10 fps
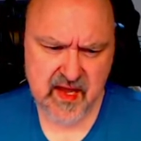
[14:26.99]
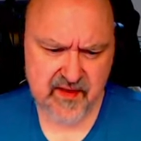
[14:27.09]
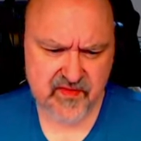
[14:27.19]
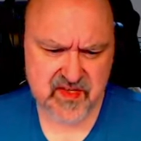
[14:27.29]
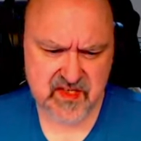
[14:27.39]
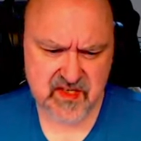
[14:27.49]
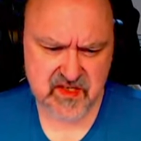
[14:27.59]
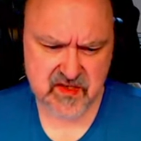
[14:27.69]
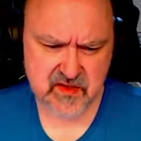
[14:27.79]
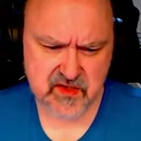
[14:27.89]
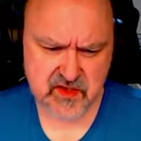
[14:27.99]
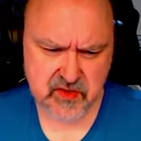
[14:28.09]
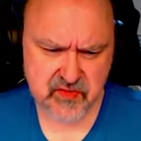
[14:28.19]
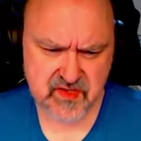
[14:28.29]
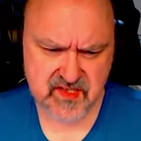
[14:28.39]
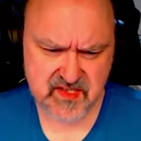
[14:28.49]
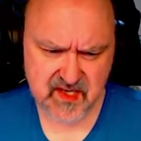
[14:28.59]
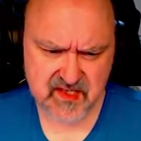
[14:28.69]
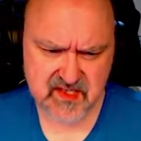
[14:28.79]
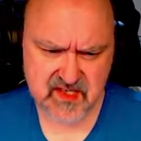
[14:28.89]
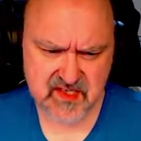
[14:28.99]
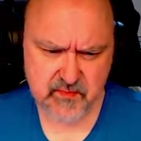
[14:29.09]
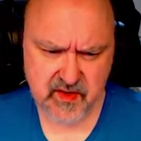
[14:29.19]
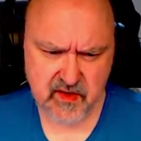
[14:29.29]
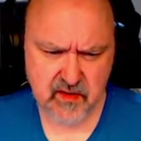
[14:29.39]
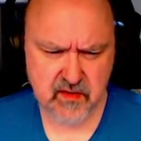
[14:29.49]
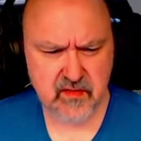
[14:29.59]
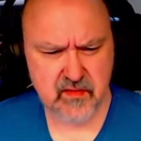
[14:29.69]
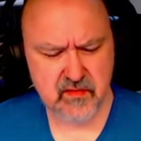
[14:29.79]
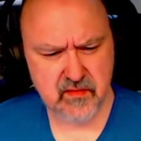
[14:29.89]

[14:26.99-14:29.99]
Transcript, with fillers: If this is 2-6, this would be... Uh...